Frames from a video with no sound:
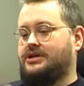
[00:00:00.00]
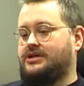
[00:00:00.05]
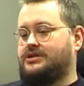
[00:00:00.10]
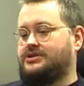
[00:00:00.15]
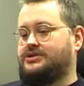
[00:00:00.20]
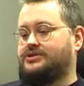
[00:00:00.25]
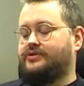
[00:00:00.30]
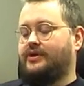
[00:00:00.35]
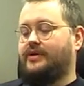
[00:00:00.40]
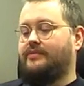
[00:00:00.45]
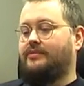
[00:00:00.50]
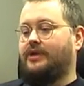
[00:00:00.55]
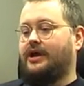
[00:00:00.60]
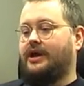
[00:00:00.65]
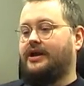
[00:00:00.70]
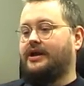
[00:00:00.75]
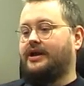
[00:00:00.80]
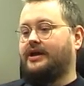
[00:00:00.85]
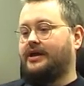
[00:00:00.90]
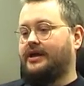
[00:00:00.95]

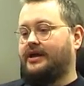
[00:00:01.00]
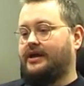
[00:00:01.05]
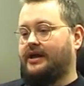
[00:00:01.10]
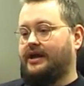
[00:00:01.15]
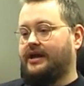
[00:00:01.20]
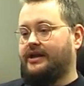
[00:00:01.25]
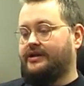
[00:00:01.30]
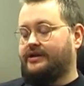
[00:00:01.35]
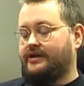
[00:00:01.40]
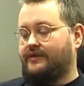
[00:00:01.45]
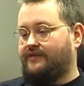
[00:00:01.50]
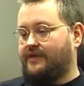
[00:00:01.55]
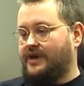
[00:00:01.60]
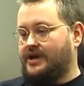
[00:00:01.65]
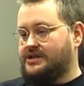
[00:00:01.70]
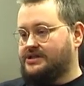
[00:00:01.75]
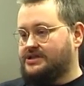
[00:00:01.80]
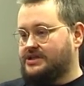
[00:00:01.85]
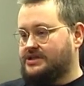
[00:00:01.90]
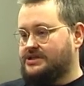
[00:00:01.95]
streamlining
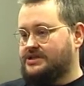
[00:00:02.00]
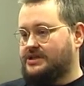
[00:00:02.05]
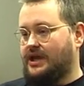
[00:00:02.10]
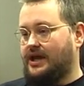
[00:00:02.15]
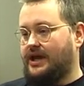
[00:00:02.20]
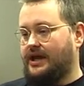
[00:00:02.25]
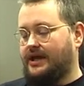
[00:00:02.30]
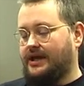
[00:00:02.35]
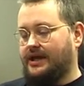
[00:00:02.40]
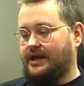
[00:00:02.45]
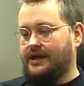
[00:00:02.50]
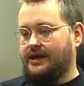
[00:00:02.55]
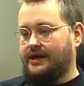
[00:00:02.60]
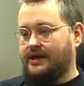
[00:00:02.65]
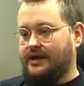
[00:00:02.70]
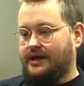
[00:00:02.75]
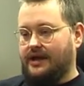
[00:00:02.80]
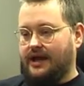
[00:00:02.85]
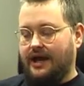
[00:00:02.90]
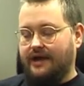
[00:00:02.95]
interfaces, like
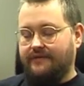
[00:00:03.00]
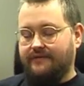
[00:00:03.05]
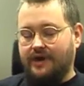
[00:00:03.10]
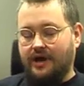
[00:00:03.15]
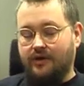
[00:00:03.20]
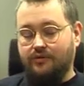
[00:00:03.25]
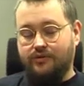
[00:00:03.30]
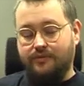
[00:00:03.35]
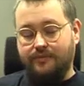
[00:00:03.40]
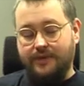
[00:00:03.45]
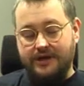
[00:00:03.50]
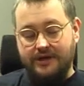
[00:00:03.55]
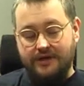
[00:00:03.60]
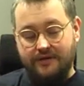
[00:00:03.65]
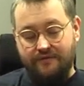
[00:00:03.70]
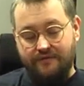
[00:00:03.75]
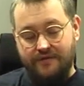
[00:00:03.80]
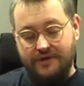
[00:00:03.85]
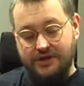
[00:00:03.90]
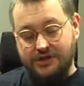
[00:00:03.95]
having
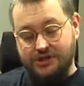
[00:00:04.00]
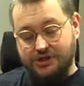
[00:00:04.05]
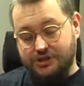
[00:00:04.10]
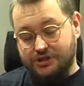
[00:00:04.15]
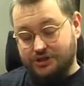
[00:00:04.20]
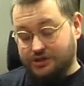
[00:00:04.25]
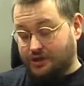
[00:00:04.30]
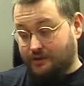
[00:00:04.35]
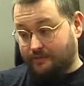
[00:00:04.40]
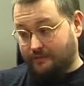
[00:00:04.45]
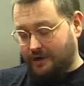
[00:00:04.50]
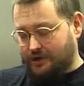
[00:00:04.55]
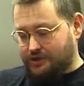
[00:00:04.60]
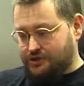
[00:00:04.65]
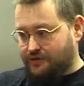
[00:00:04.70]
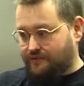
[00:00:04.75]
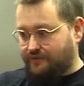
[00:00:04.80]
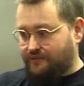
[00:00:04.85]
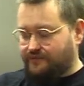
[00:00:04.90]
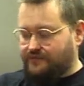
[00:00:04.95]
automated features and a
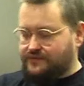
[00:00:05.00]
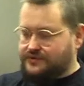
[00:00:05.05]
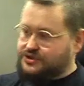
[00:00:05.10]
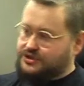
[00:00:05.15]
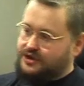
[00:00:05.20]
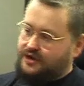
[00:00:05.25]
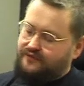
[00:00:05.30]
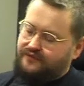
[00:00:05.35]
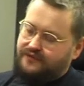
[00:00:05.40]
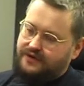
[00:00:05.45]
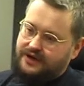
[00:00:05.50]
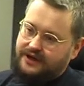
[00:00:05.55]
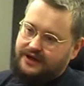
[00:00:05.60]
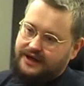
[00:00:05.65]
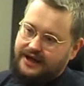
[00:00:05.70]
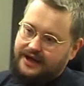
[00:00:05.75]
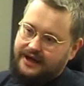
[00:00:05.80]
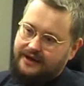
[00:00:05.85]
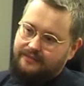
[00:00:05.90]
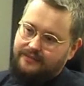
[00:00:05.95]
bunch of stuff in the
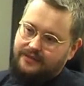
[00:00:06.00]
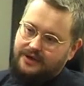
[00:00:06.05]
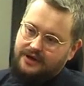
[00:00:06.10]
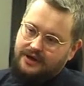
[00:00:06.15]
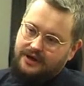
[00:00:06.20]
game.